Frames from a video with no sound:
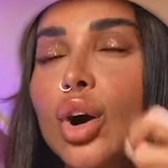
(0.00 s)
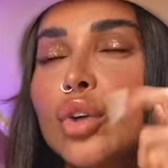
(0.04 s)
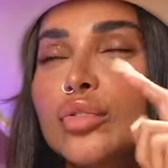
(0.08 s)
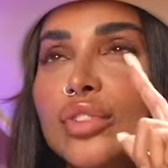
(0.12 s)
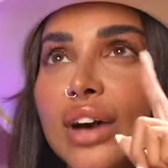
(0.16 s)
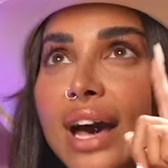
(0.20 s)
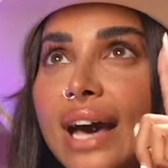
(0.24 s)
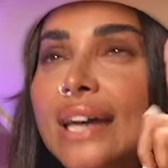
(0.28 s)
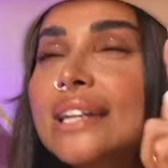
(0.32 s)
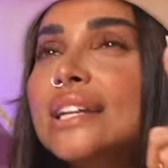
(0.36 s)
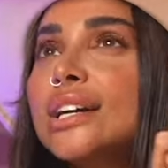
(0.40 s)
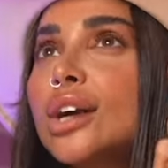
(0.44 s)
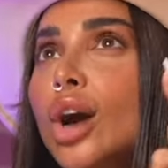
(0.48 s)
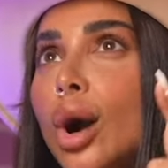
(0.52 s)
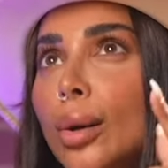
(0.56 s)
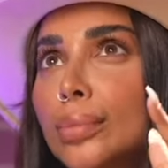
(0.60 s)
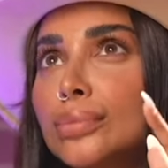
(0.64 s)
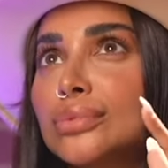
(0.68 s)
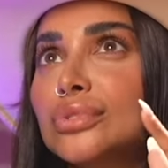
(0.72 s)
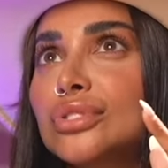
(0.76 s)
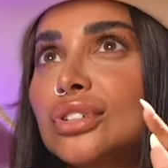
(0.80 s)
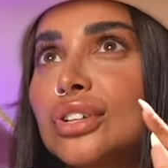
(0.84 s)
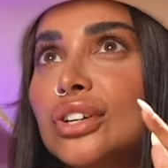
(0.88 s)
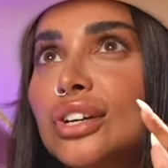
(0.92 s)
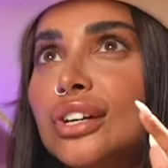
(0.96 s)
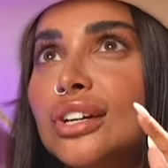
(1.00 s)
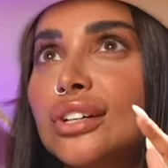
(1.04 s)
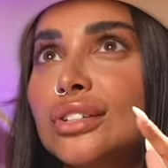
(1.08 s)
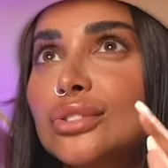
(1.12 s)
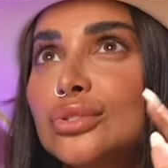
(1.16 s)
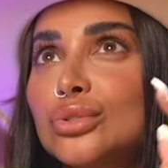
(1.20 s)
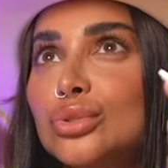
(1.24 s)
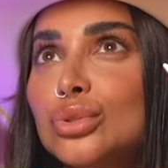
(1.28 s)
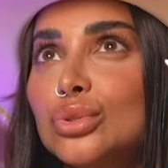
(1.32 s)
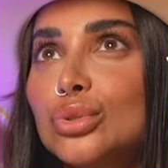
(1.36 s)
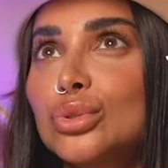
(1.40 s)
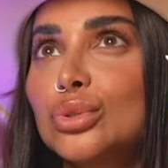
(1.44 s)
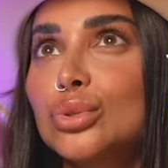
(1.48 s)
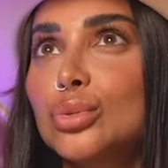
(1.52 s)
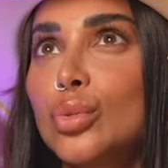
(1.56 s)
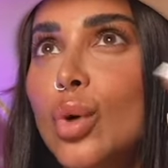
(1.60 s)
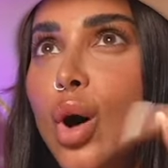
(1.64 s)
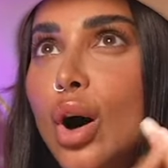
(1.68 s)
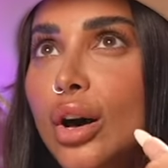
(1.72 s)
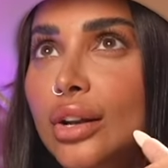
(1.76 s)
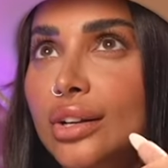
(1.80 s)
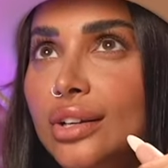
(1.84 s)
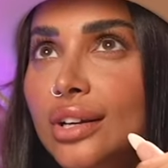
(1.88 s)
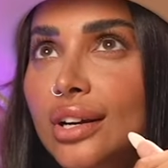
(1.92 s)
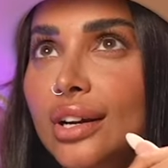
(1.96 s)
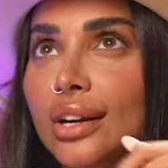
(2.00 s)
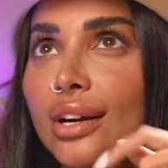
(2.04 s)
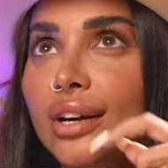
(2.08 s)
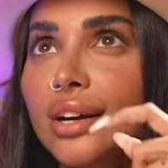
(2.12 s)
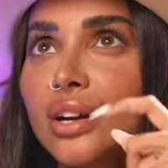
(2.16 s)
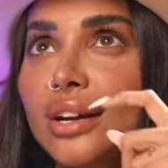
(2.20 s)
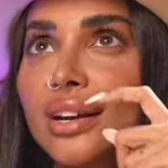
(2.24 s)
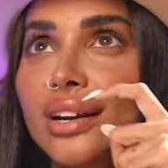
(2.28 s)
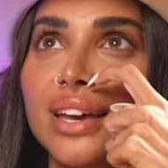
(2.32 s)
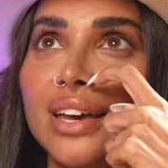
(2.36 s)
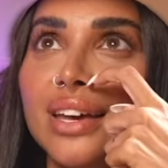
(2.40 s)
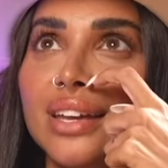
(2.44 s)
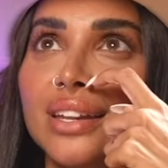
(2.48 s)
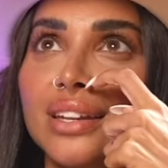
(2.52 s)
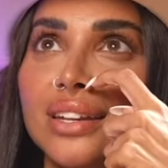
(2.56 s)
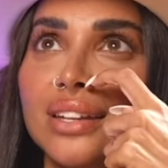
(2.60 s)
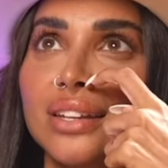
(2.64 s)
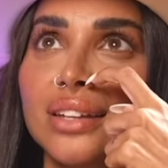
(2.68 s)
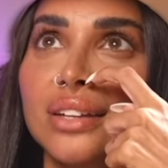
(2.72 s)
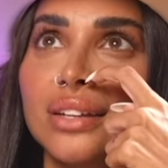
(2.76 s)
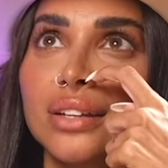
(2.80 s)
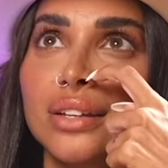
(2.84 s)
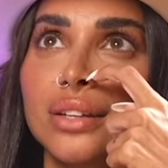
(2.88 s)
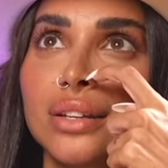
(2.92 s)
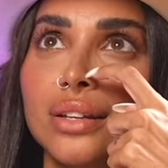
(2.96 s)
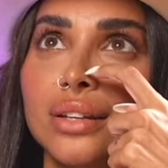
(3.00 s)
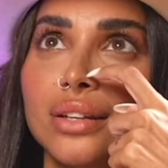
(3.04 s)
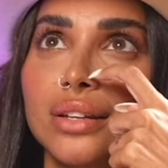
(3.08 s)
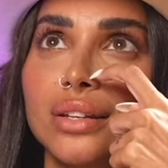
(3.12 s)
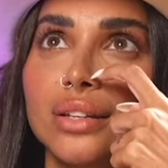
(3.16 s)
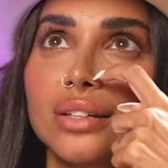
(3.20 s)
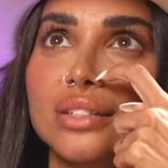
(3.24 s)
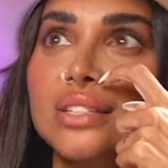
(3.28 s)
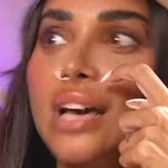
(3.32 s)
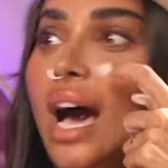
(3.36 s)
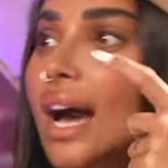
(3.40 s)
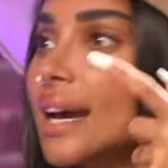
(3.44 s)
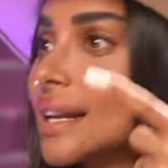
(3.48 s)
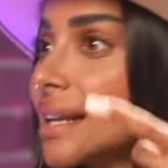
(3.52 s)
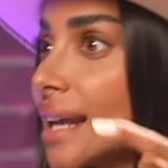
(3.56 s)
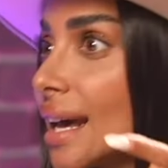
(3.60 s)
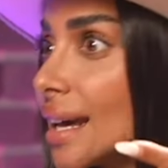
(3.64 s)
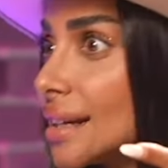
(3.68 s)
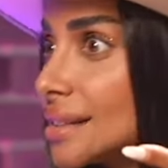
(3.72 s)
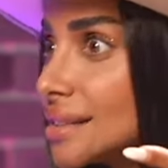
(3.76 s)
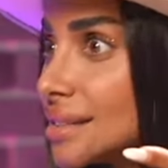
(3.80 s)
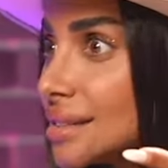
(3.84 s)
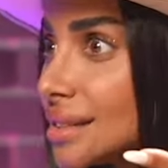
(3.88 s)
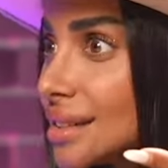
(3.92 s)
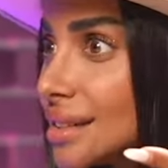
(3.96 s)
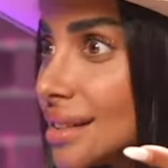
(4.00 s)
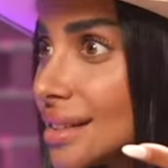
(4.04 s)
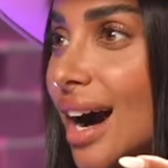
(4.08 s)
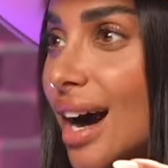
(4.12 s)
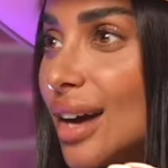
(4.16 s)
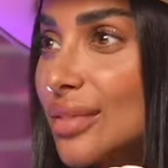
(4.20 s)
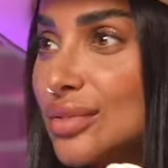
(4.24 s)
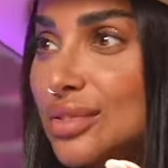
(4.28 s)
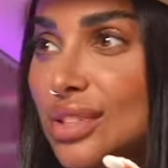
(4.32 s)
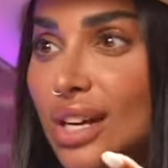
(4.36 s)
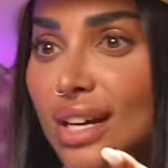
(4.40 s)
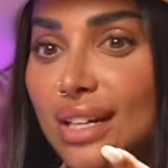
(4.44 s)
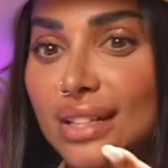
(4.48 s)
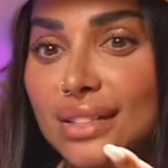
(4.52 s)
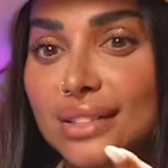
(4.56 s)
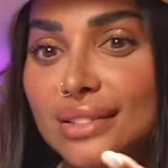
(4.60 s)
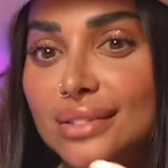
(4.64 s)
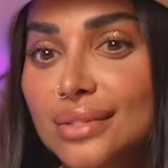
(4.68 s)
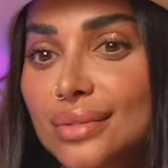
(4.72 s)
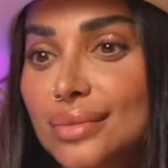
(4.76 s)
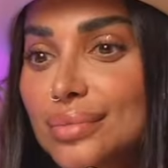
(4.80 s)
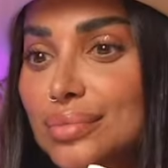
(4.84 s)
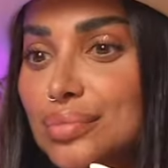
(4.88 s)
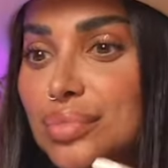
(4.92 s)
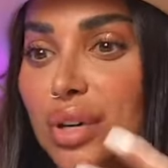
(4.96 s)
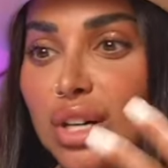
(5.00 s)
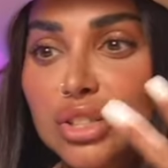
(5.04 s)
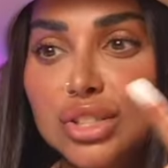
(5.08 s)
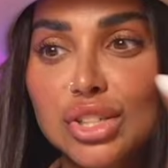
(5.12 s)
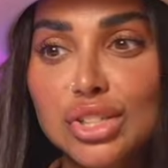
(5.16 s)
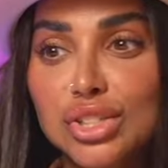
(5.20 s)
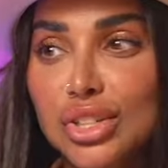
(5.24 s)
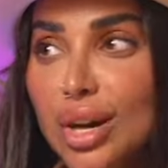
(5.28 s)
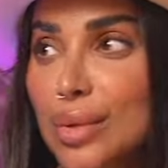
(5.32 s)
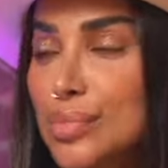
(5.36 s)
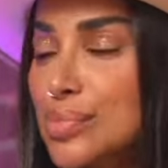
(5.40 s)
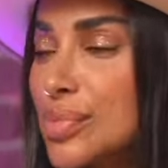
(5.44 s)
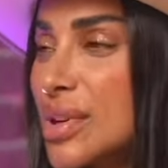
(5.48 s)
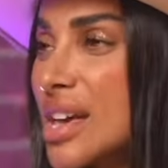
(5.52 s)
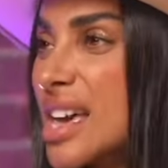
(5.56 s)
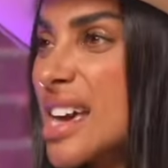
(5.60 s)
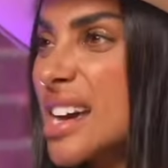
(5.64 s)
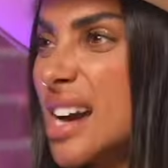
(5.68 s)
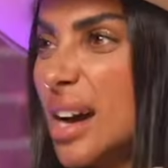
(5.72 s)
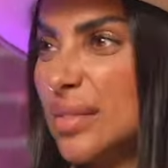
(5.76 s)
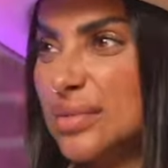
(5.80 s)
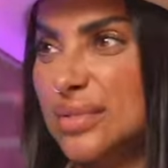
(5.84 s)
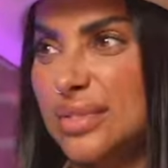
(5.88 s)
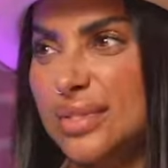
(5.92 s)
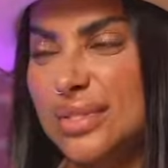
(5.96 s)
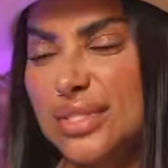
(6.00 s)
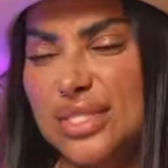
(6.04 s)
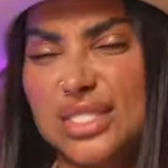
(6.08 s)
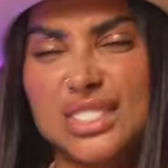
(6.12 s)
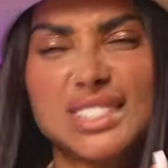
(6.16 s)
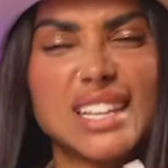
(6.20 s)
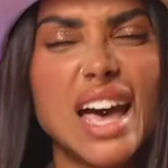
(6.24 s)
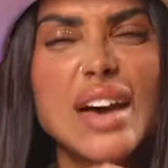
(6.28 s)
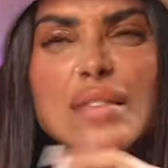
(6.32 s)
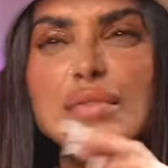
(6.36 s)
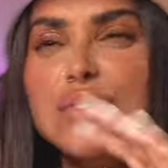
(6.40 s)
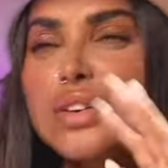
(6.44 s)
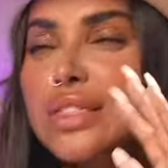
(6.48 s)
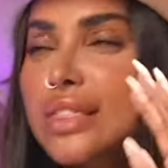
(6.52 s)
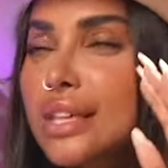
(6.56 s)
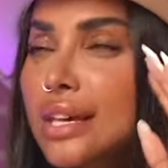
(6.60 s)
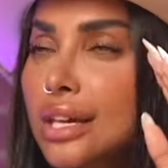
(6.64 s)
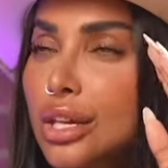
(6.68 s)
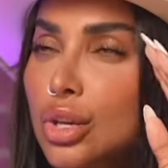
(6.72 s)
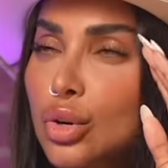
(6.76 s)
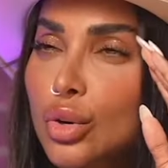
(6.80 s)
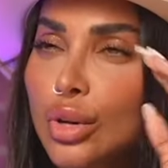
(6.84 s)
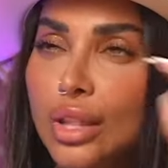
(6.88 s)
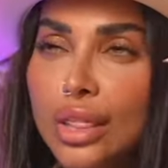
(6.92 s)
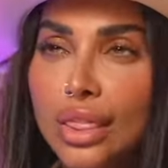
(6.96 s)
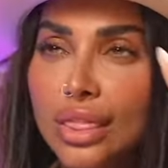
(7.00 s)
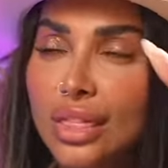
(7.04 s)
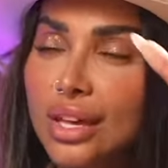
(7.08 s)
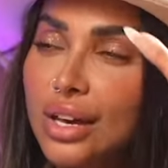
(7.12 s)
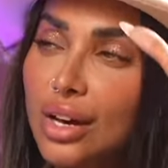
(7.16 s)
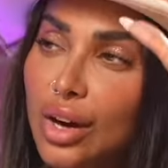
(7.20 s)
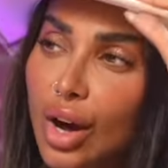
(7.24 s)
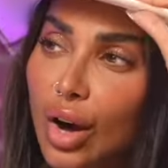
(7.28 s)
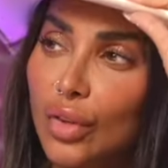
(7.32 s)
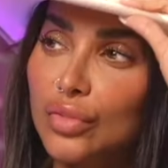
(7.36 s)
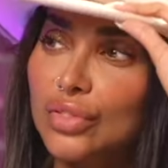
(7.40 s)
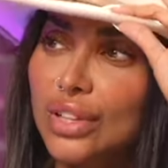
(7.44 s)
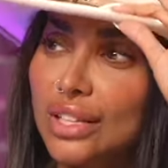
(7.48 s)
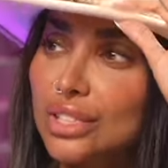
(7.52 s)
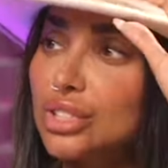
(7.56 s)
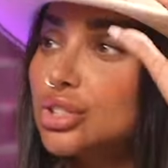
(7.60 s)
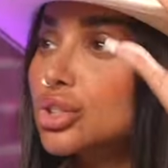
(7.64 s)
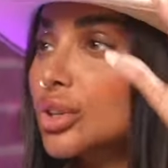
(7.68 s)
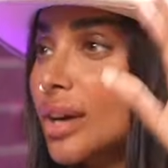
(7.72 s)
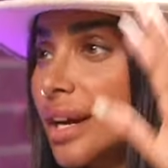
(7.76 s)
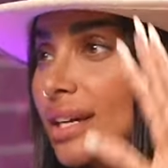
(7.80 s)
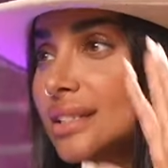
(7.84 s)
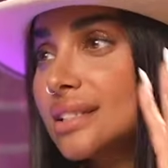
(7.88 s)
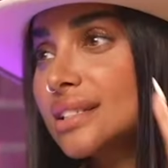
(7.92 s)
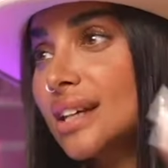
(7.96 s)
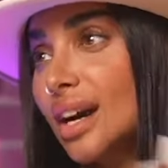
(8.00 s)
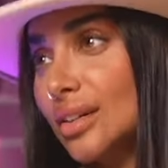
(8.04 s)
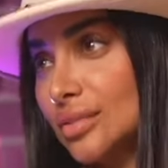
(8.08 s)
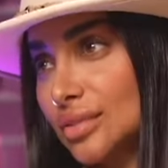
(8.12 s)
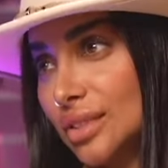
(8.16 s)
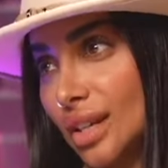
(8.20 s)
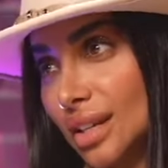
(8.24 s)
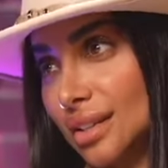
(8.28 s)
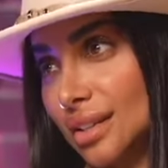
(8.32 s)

off a helicopter into water in Thailand. I've done bungee jumping. Everything you can think of that's crazy, I've